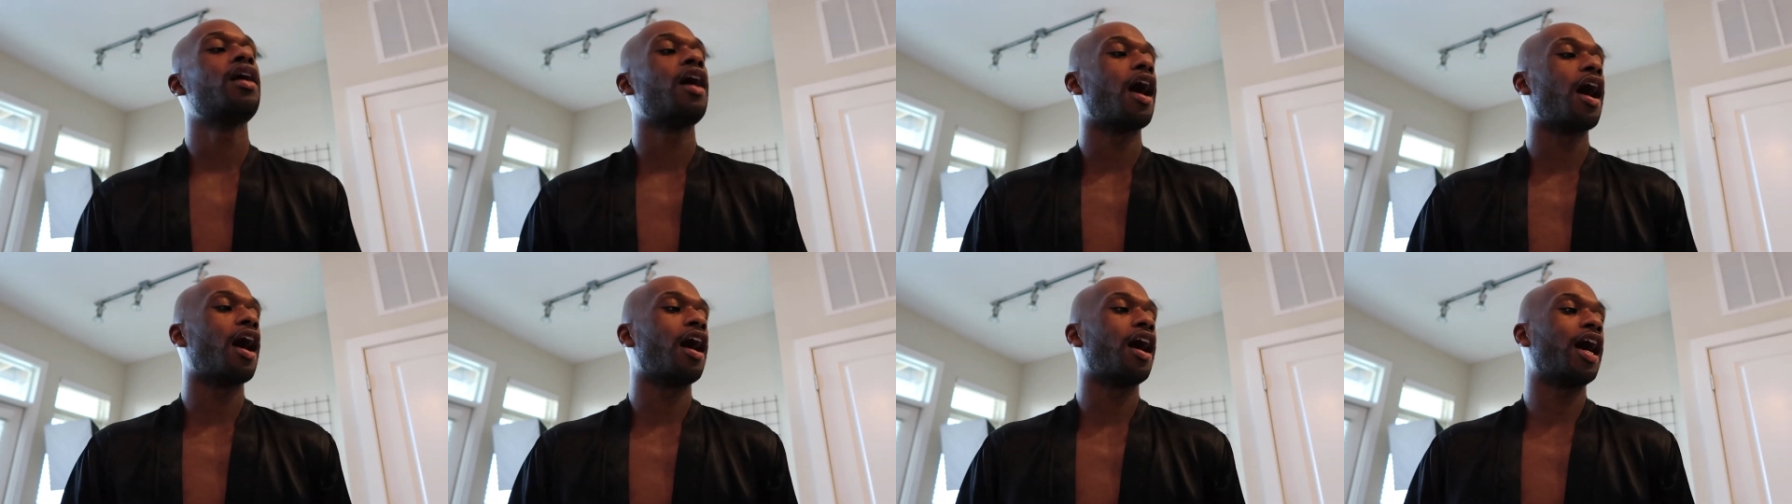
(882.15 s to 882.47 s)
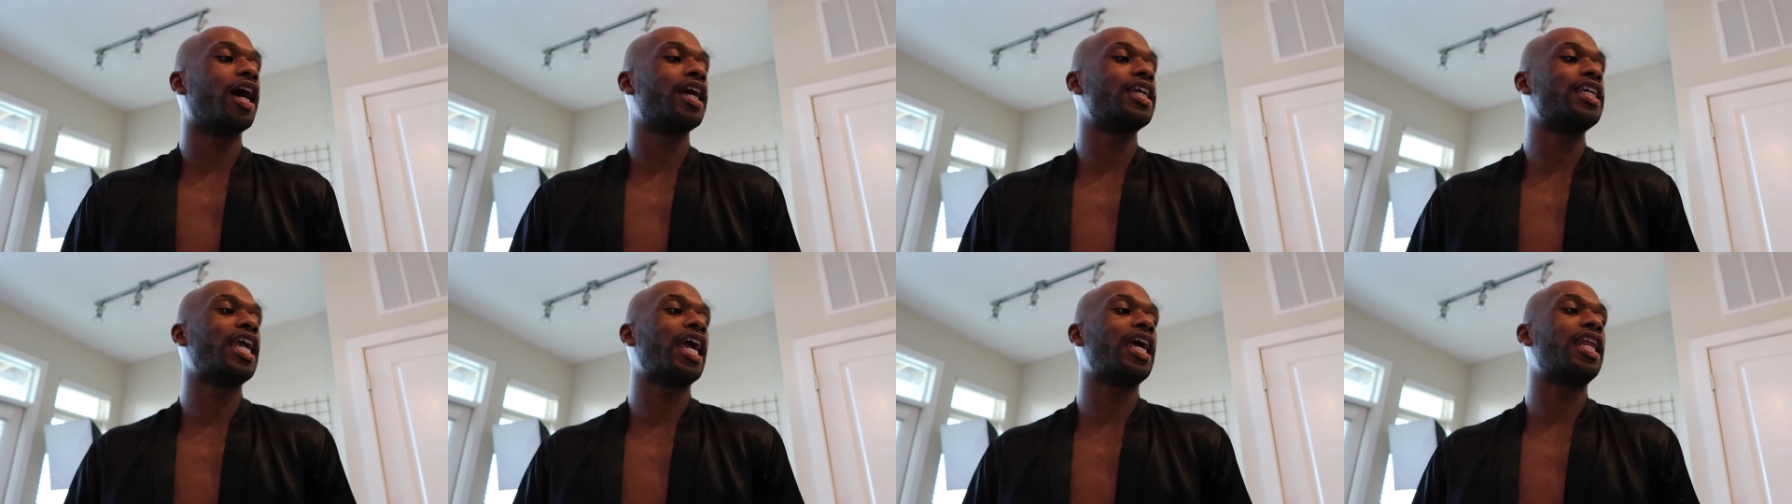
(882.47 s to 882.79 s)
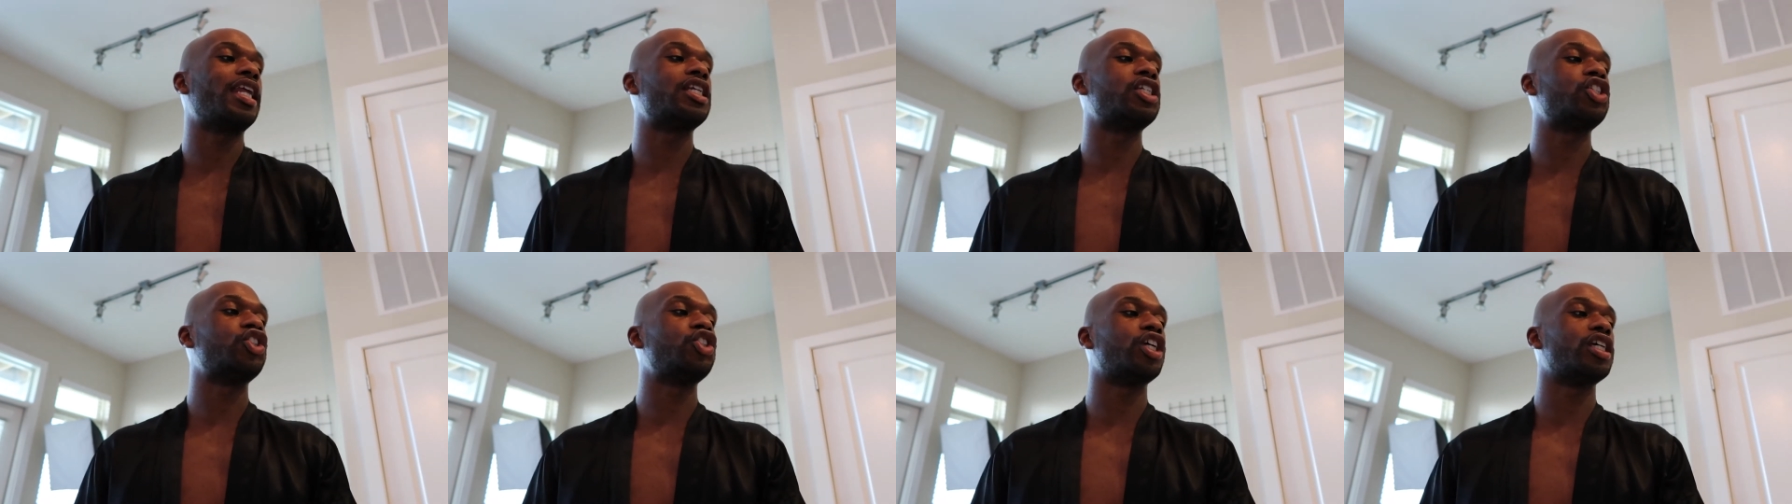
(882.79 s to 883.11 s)
Again,
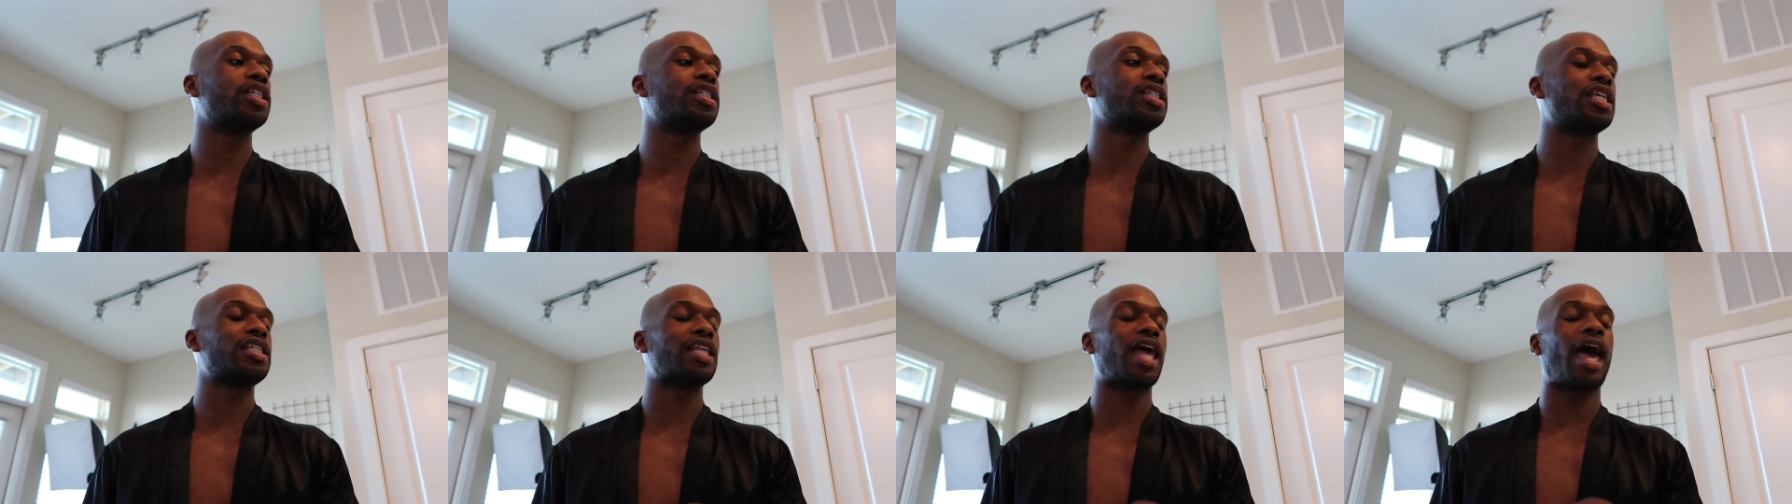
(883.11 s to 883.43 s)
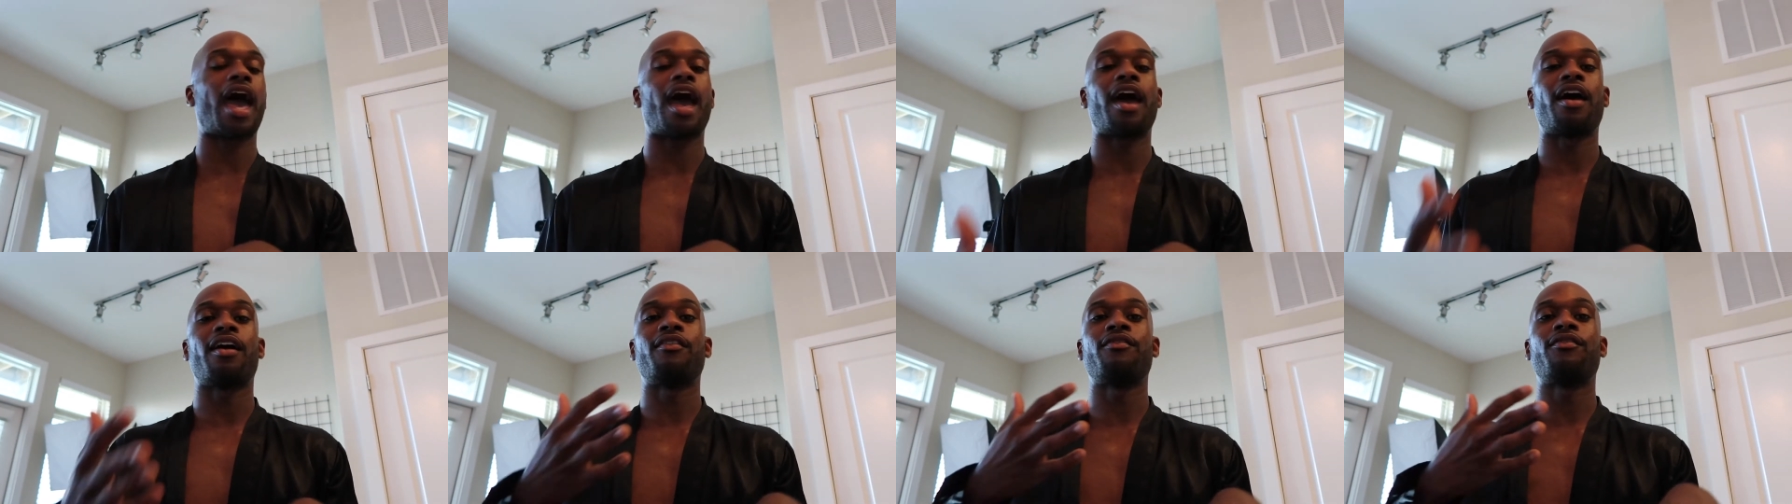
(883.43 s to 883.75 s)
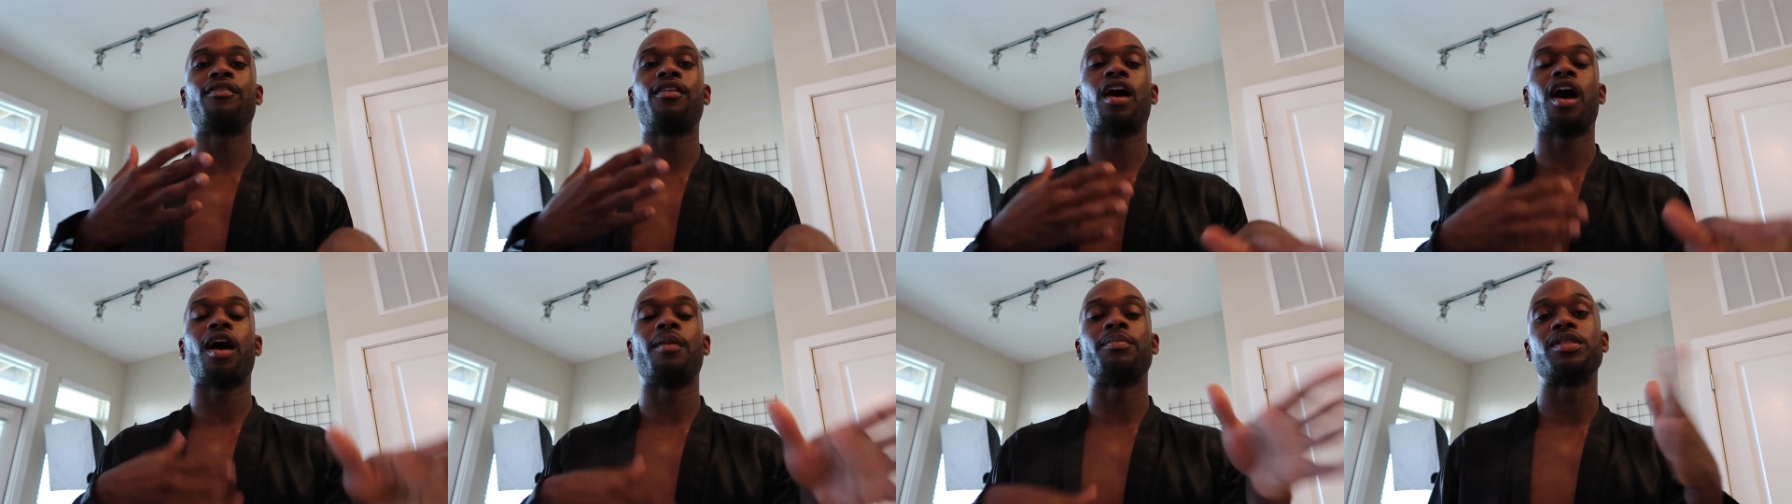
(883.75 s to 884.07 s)
it's just because I
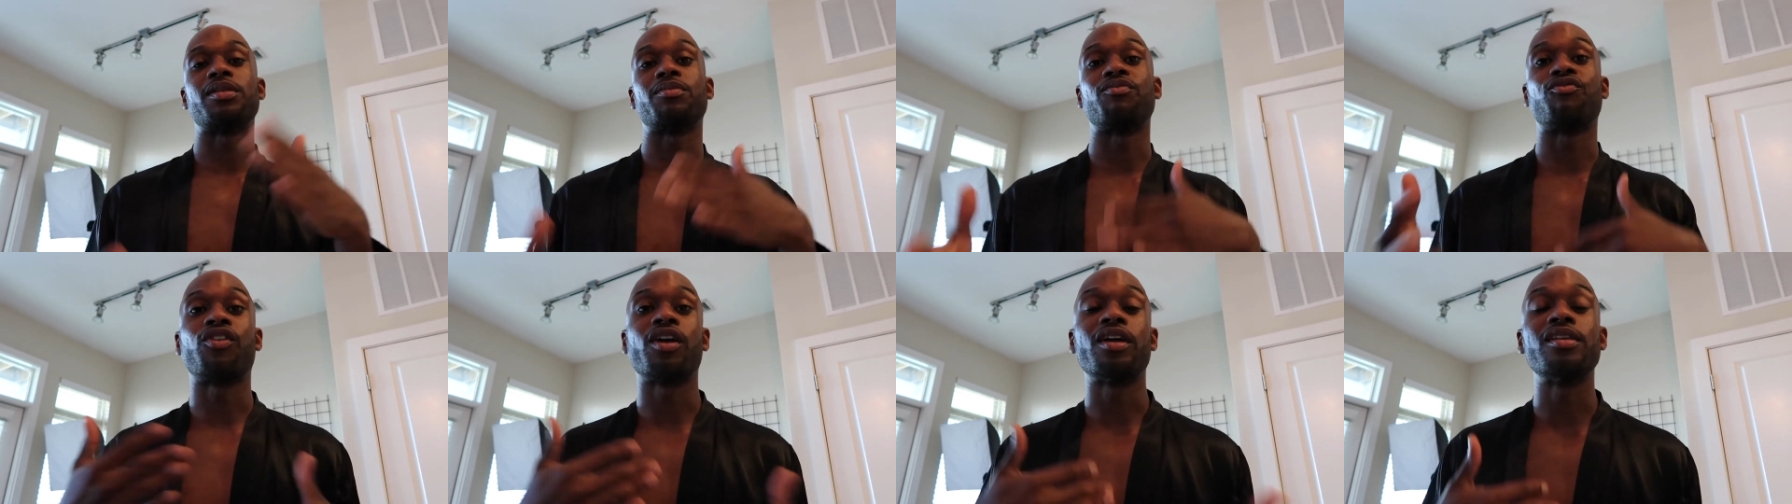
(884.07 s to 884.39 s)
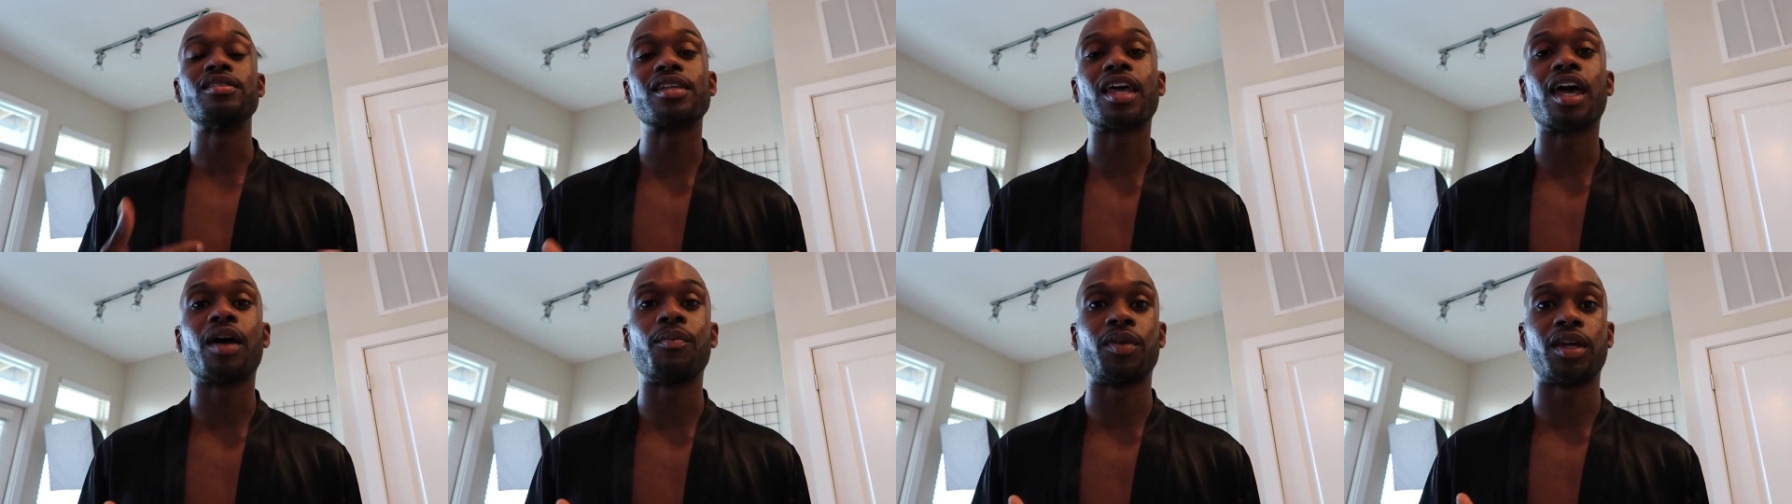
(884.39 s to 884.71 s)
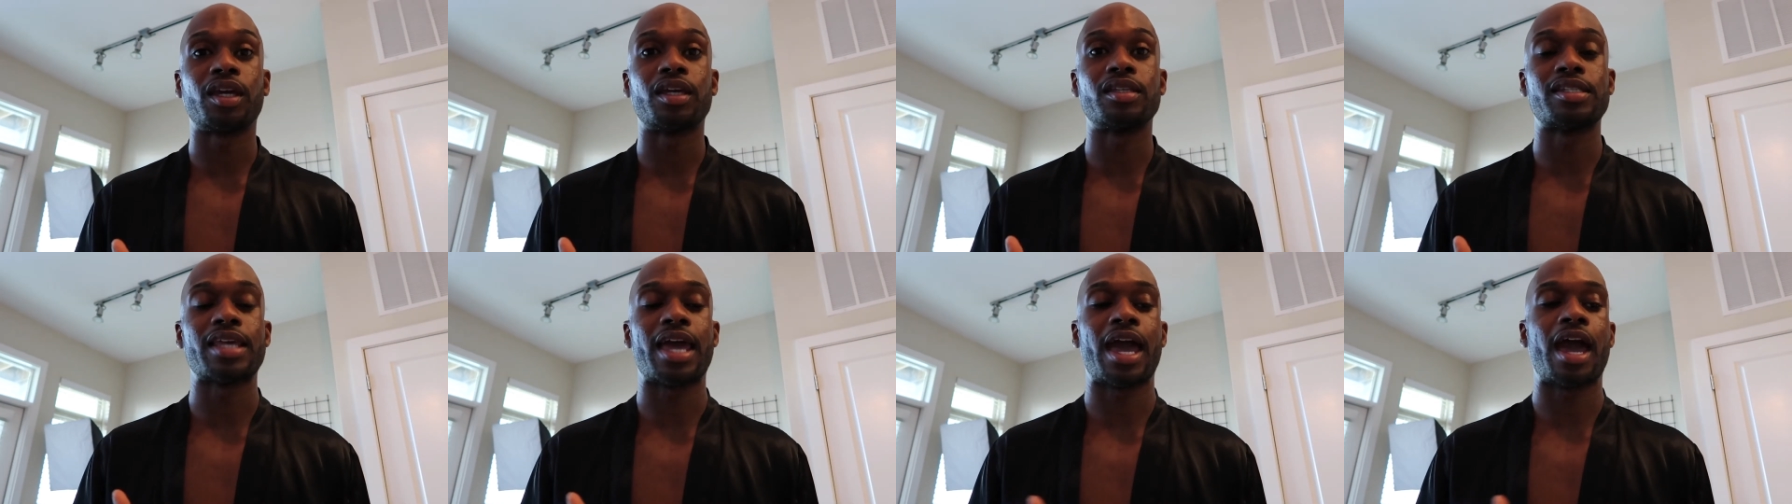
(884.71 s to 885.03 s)
have some friends
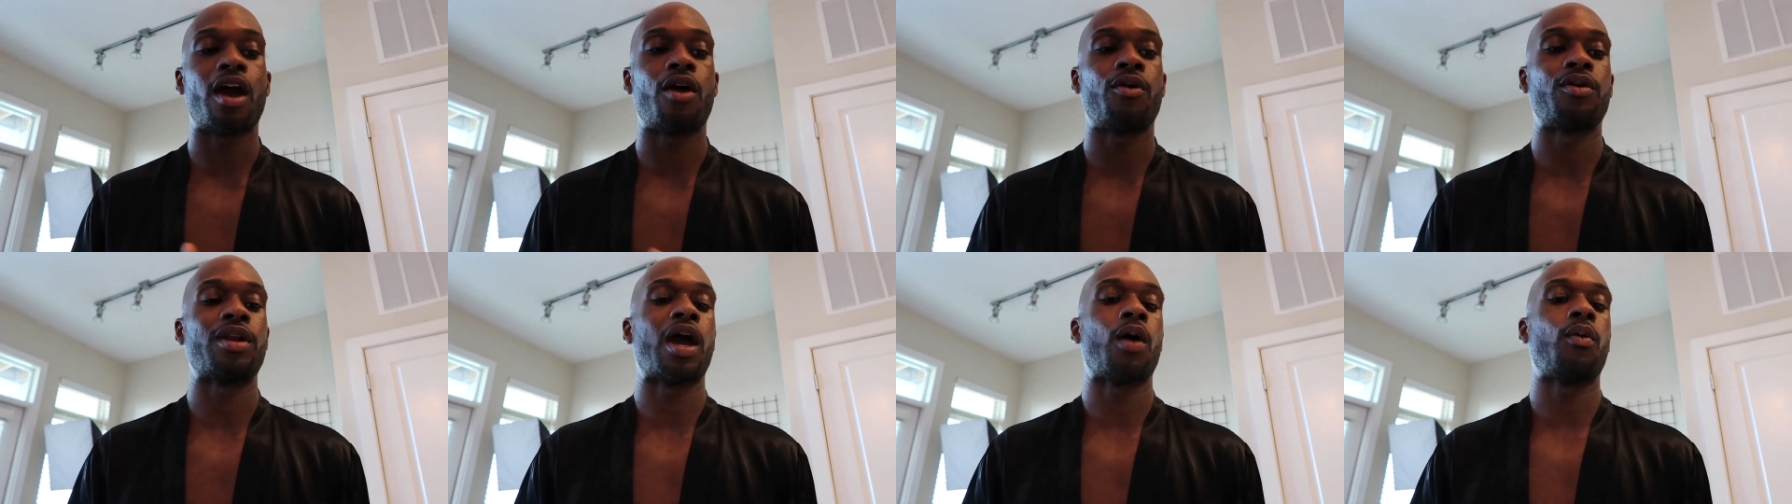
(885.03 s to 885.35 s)
coming in town.